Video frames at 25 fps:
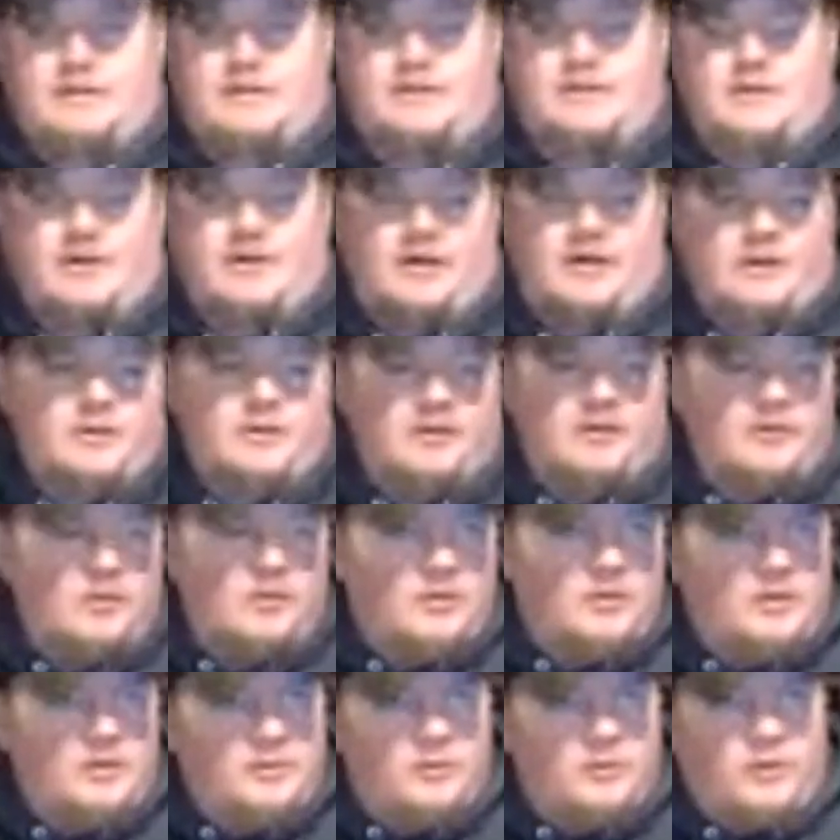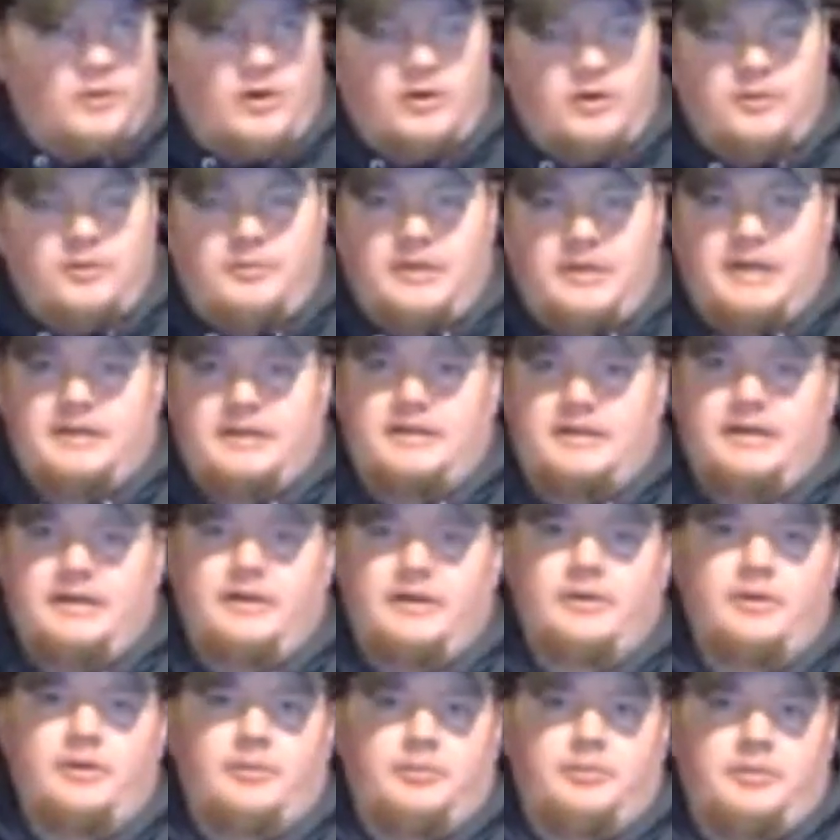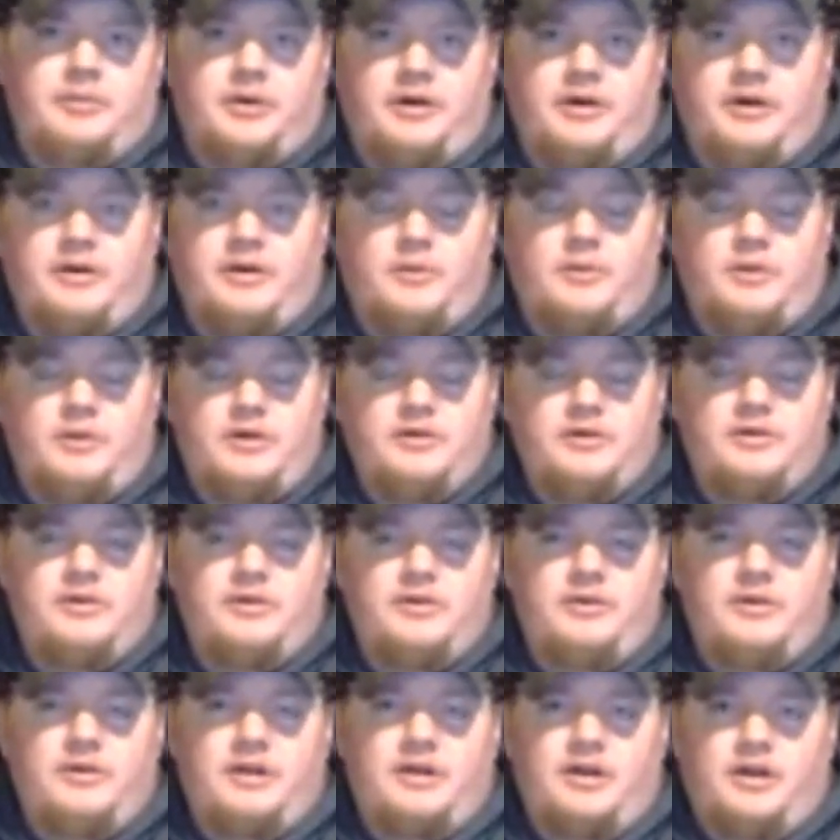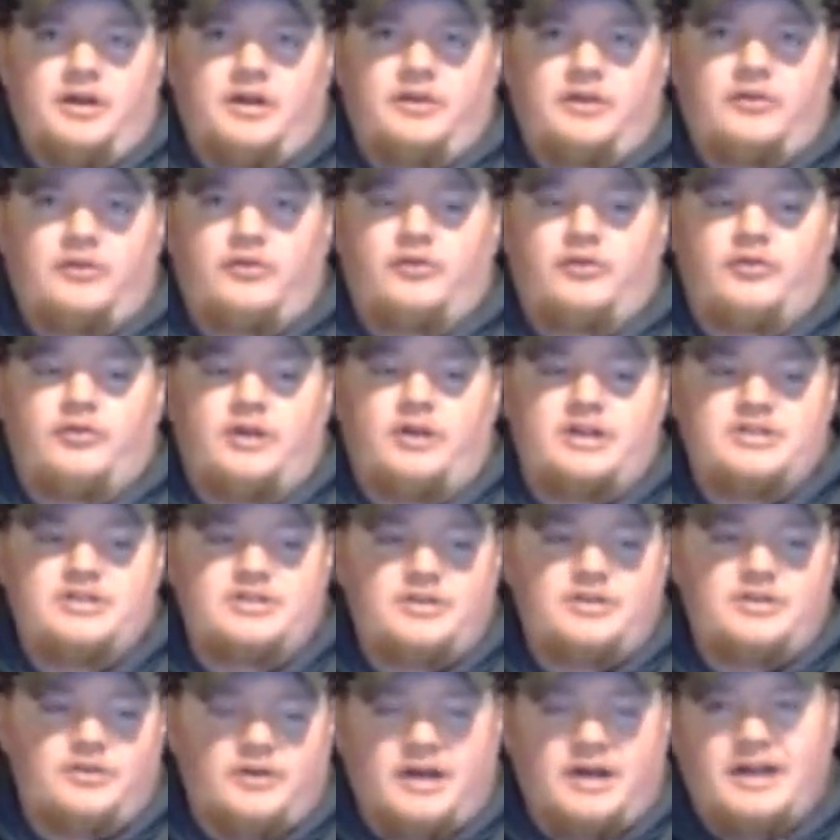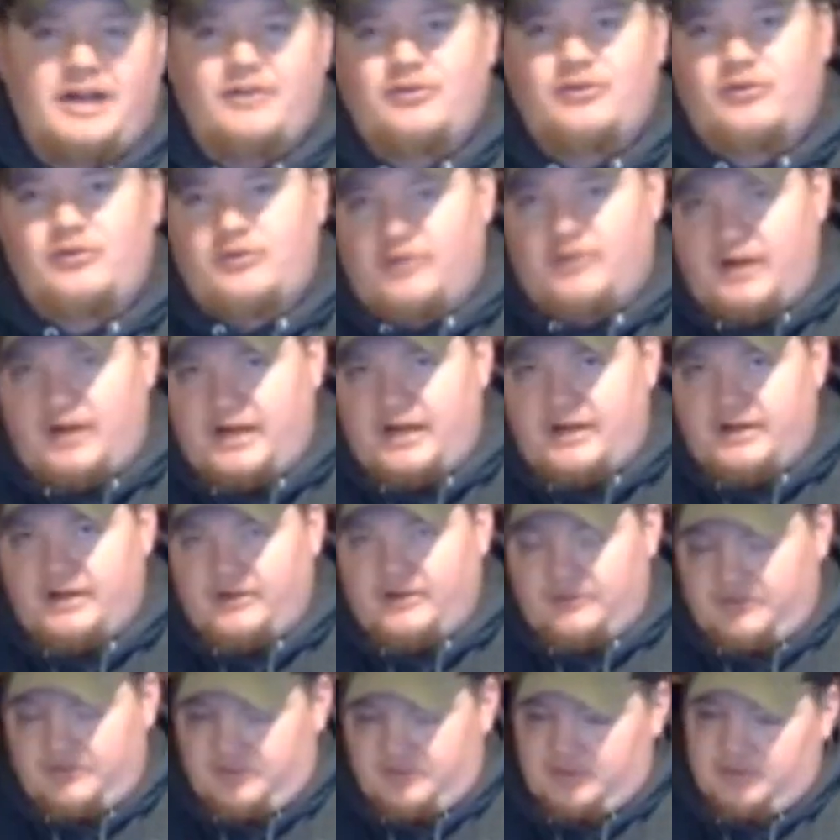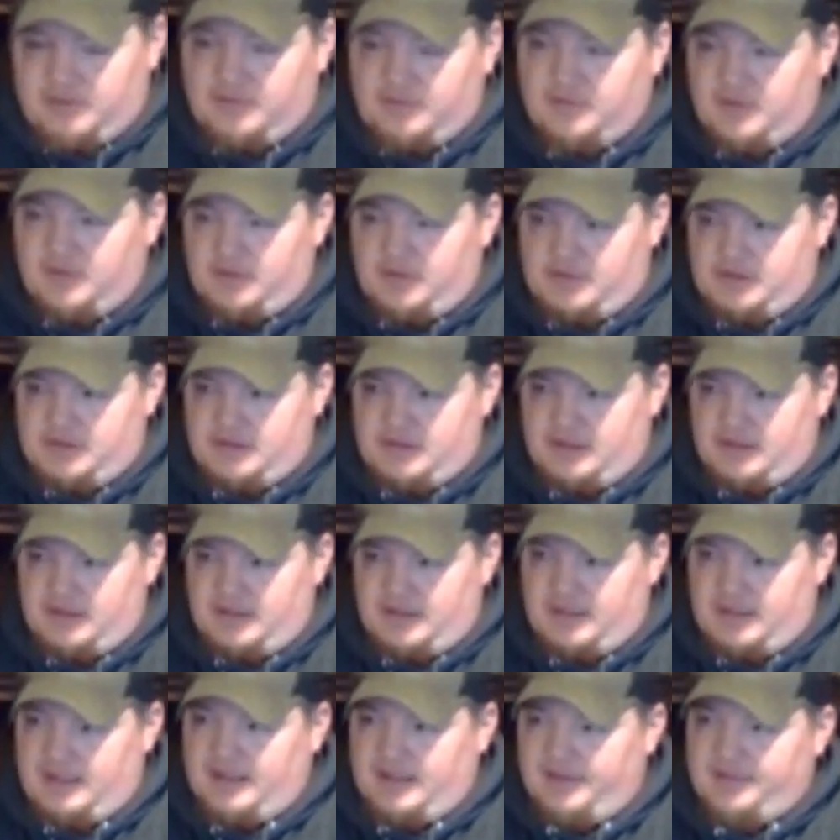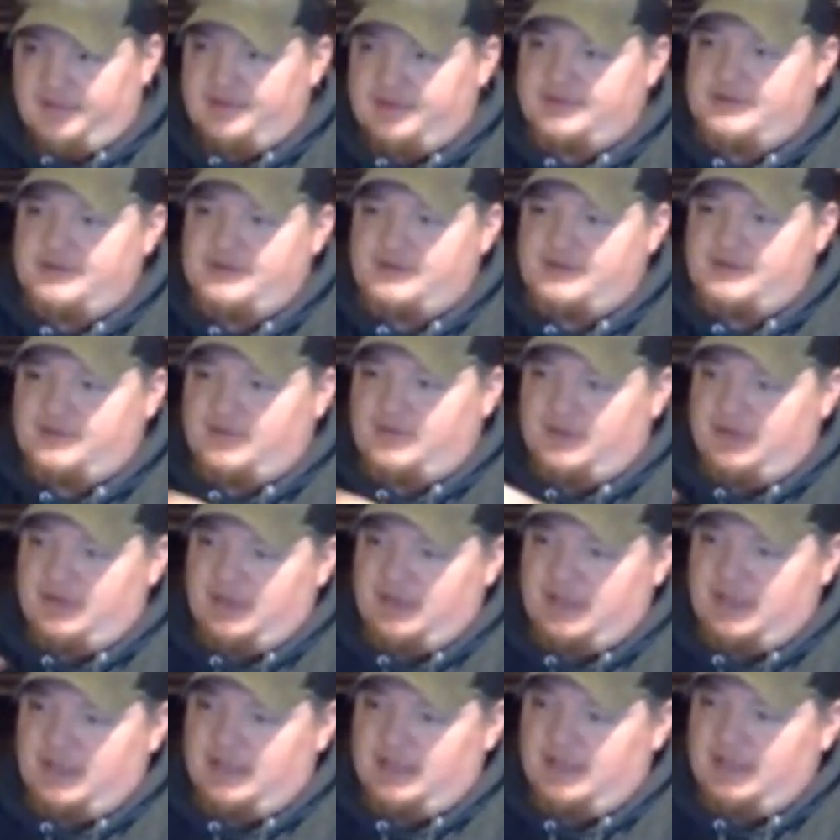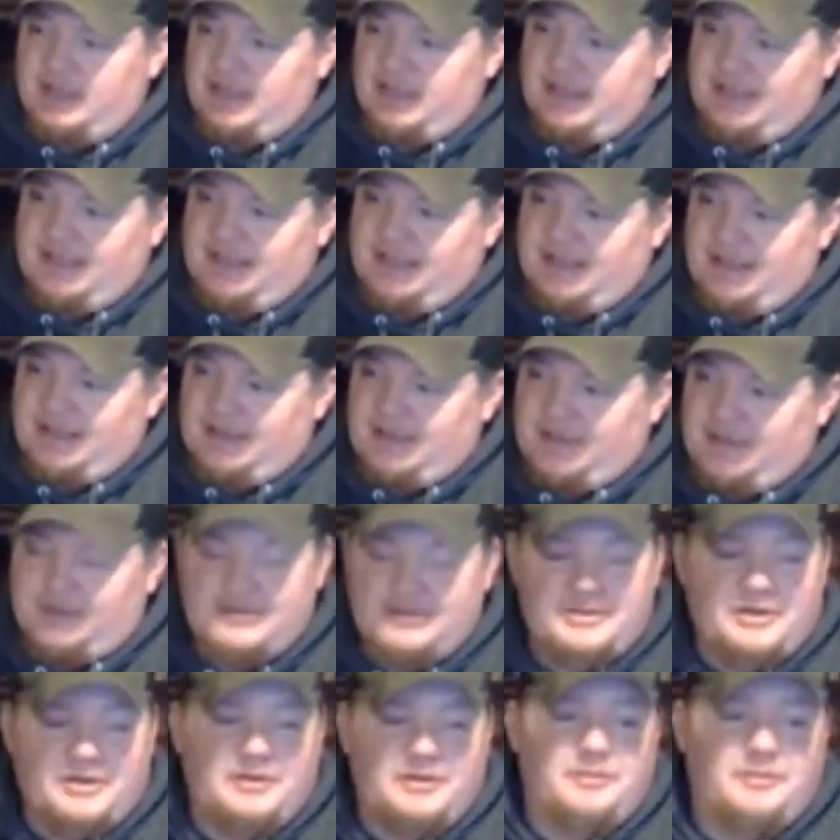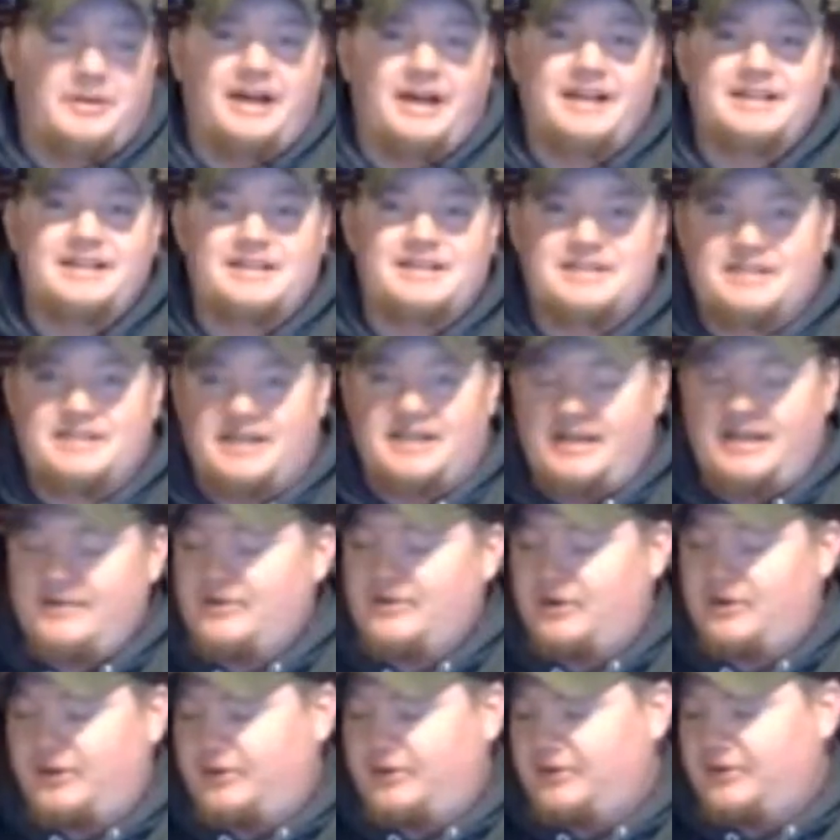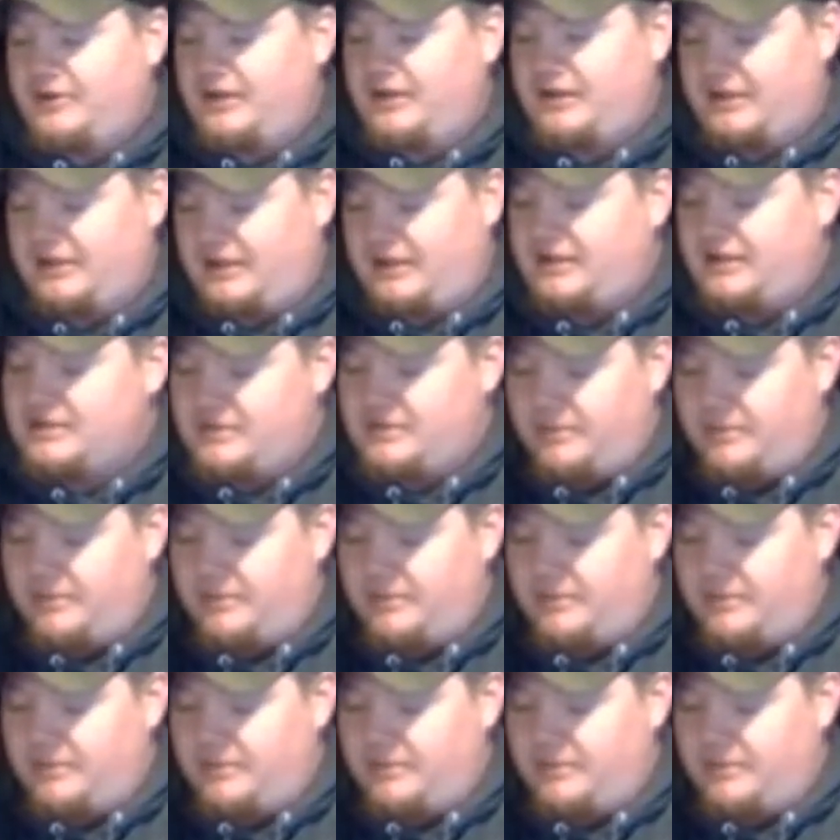So hello everyone, welcome back down to the bar. We are doing another Fresh Crack Friday for you folks tonight. Now this is one that wasn't going to buy because I haven't heard great things